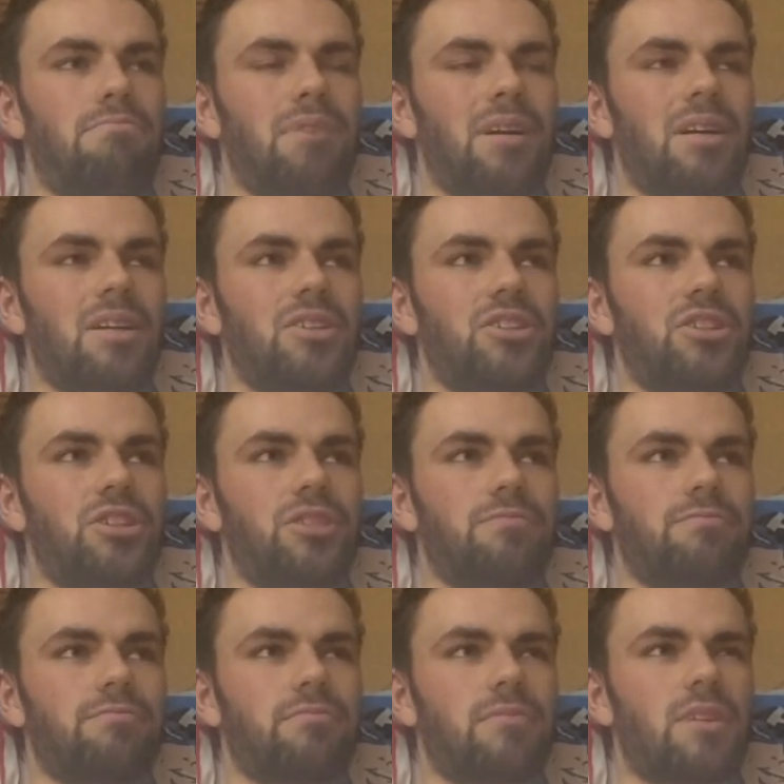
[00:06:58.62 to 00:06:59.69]
but
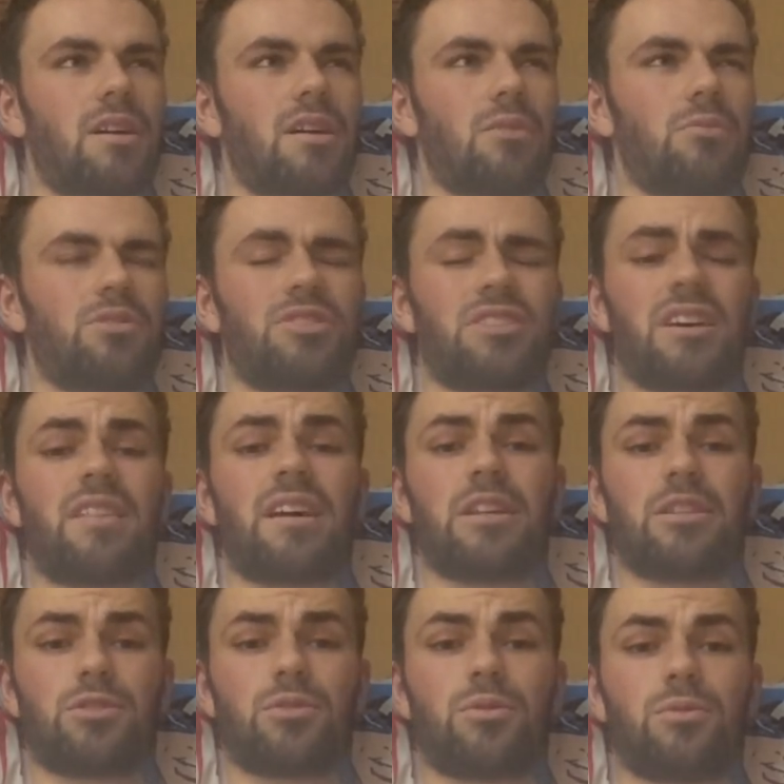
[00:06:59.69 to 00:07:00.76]
I would say
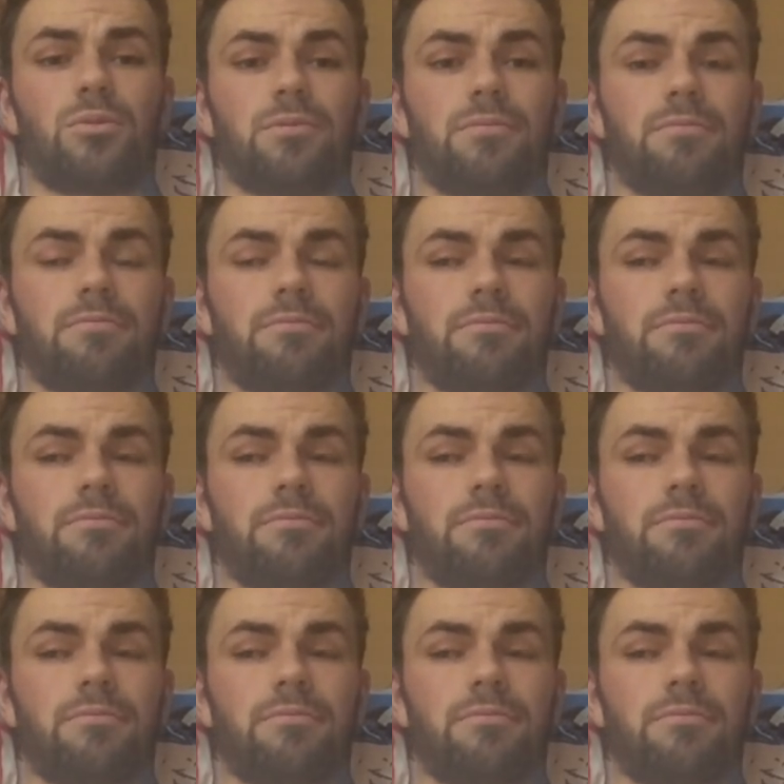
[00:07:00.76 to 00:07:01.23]
that is all.